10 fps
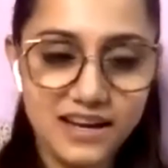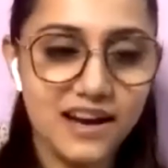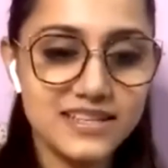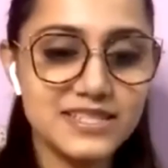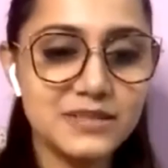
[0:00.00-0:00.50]

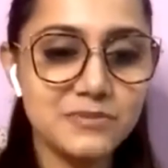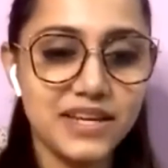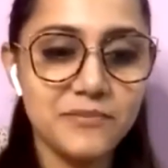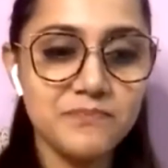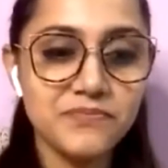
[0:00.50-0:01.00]
asked
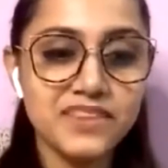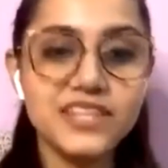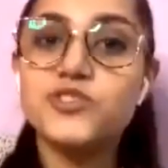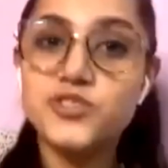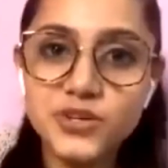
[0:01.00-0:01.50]
me
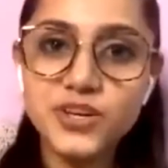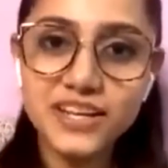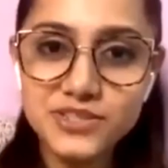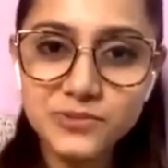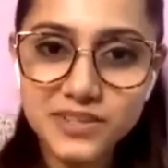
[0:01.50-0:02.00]
that should
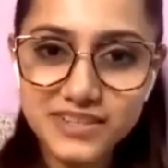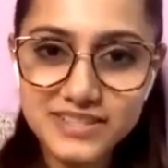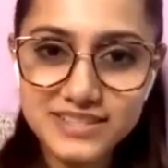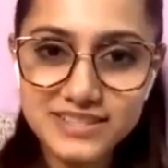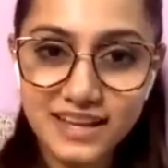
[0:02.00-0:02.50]
I do
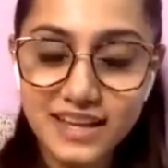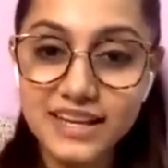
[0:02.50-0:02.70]
this?